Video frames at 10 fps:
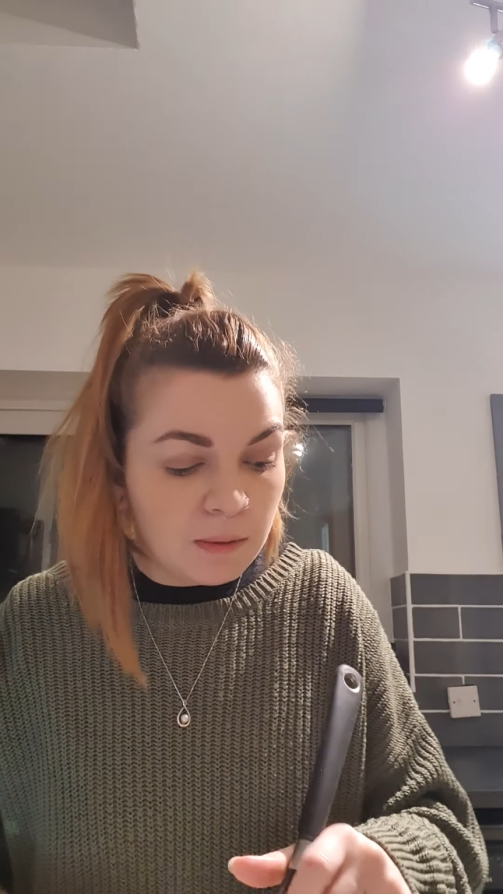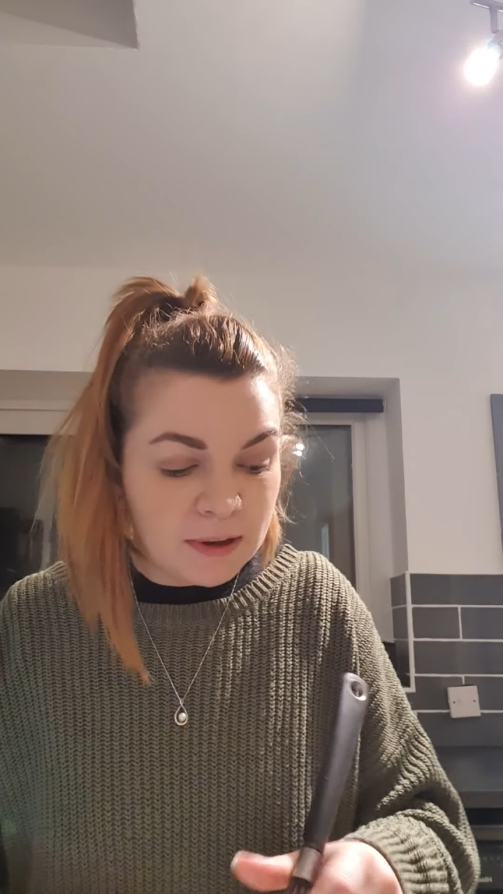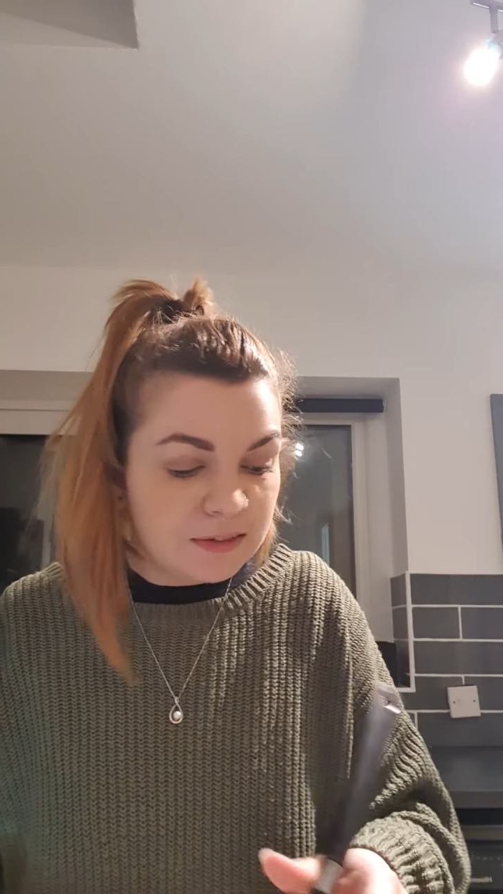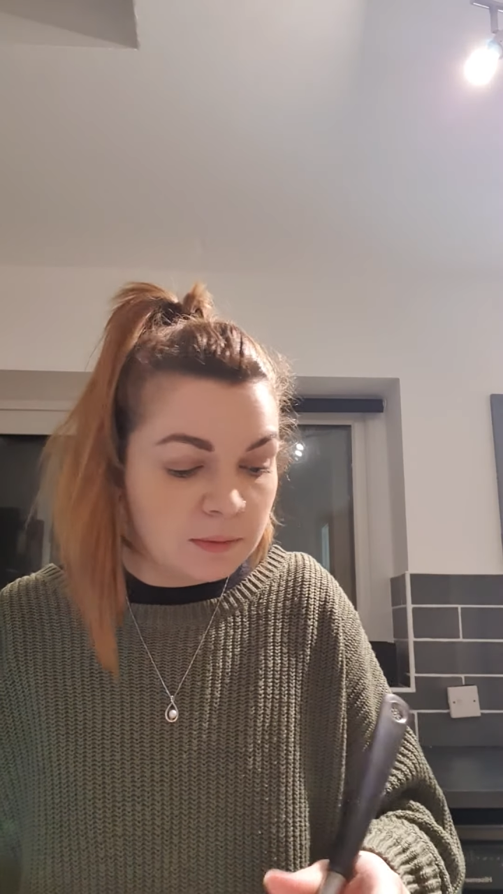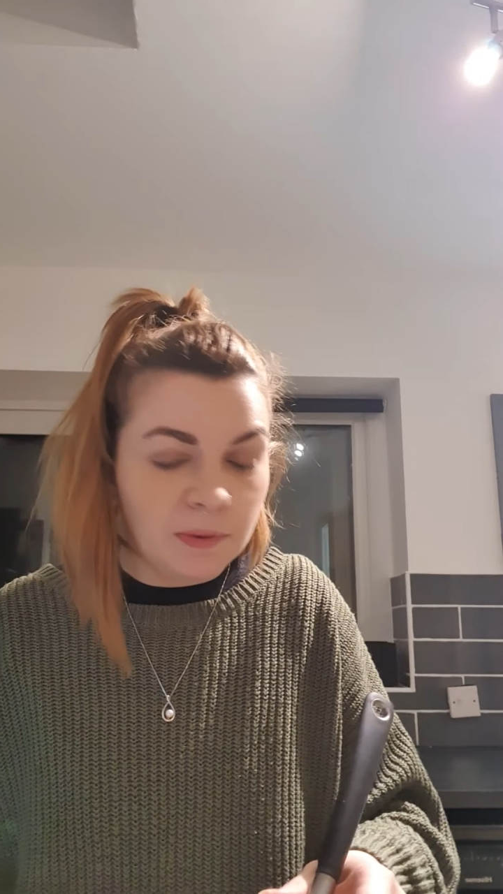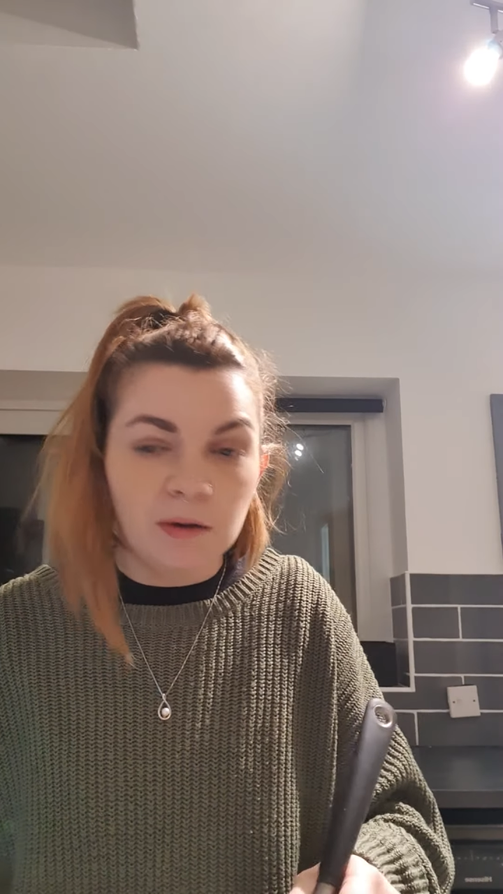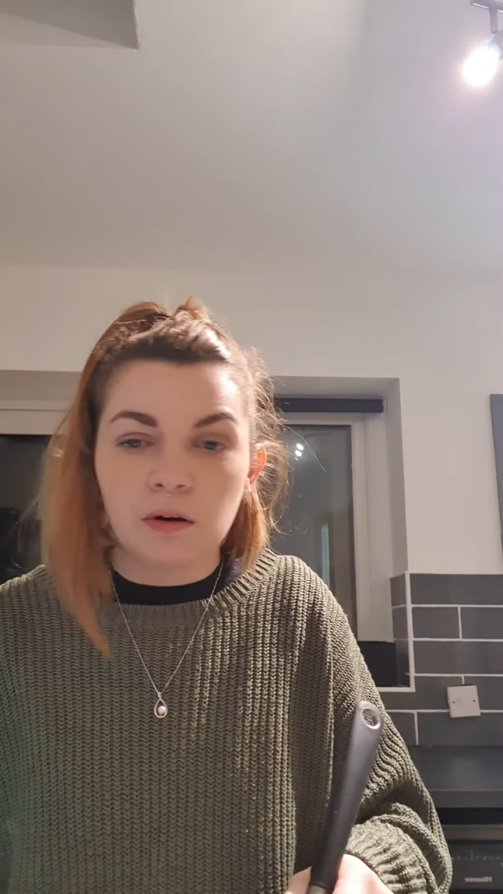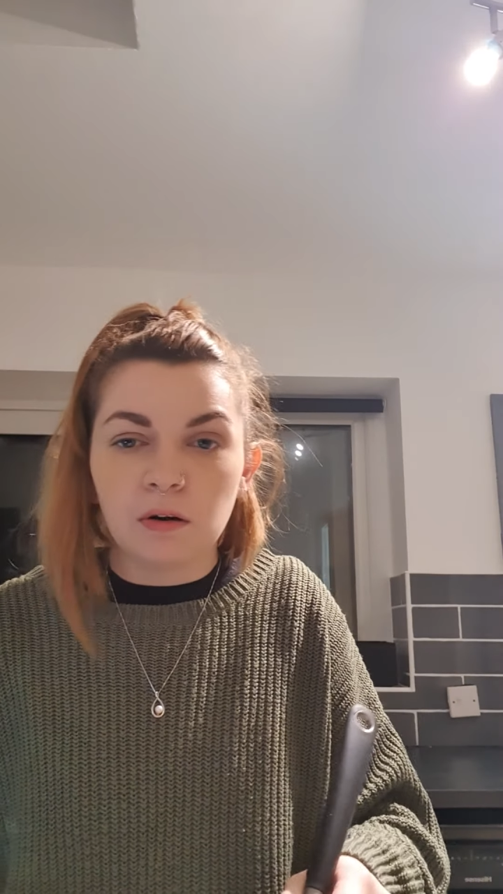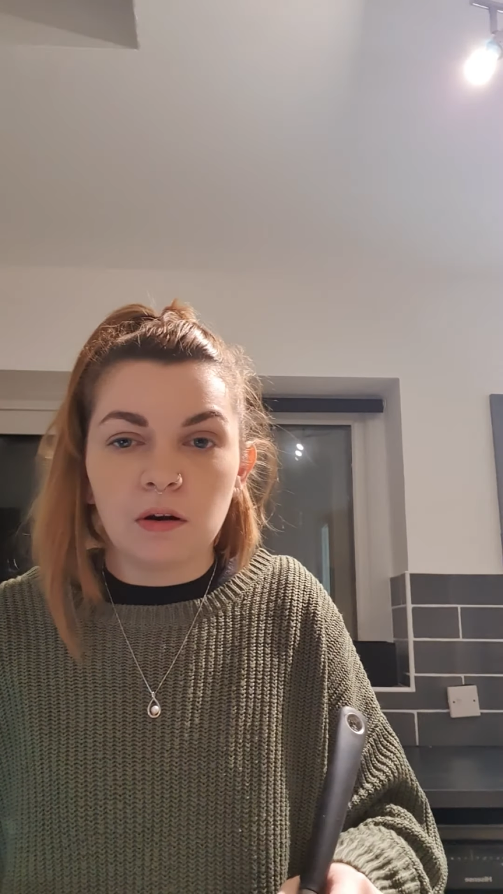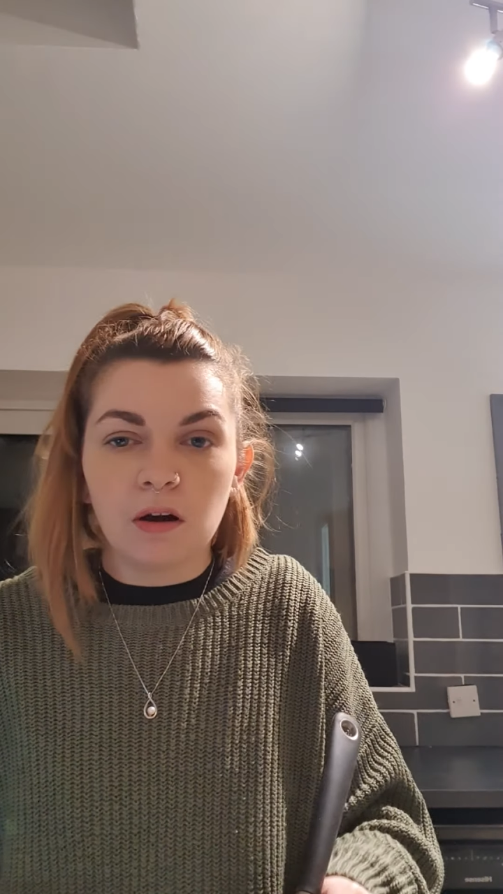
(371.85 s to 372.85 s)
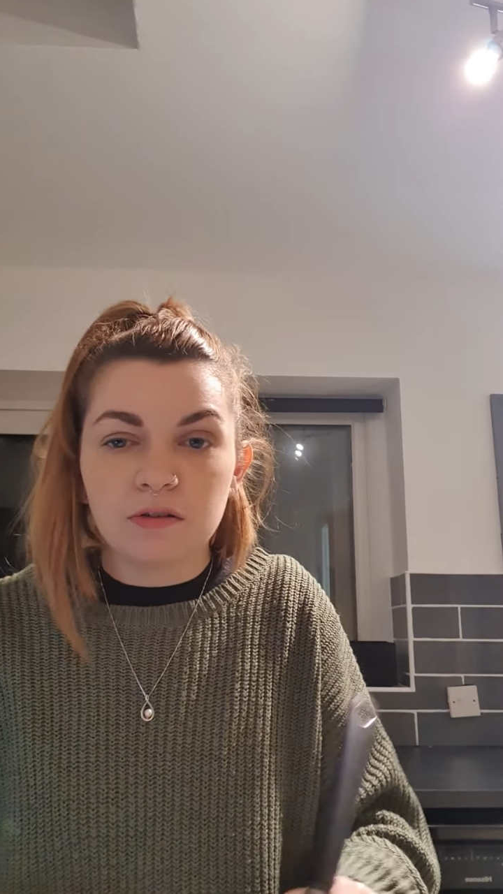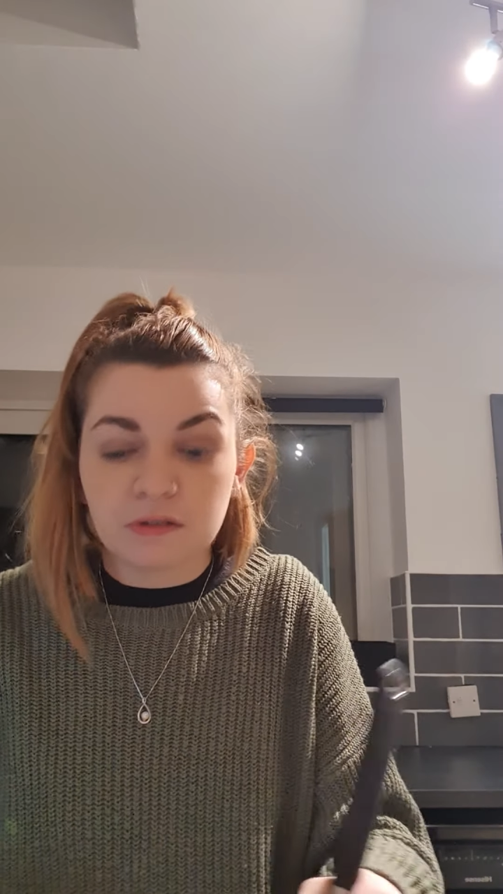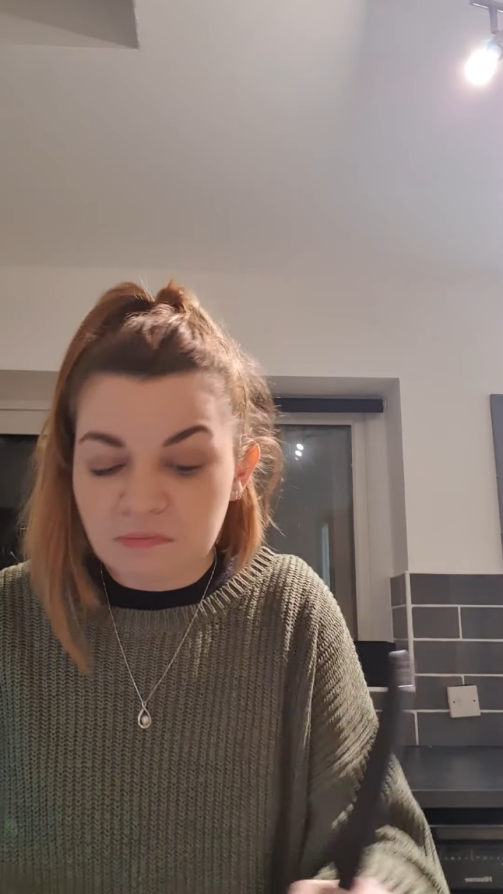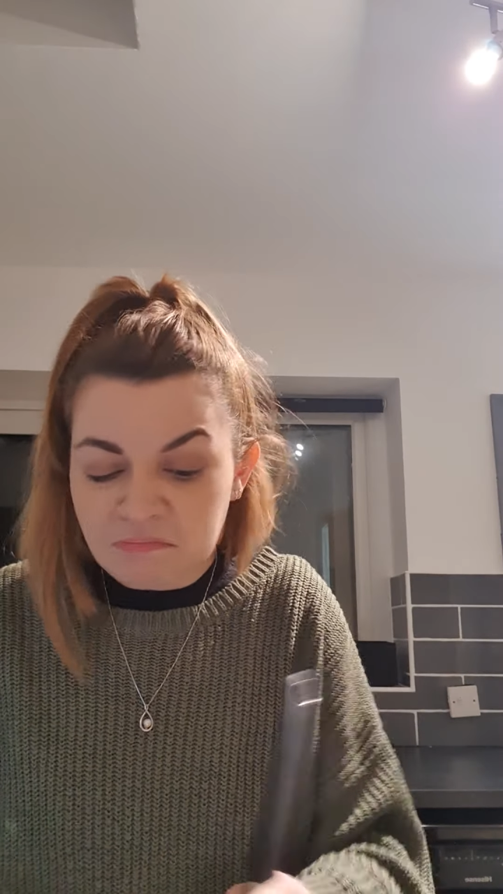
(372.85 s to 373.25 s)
mixing bowl got lost.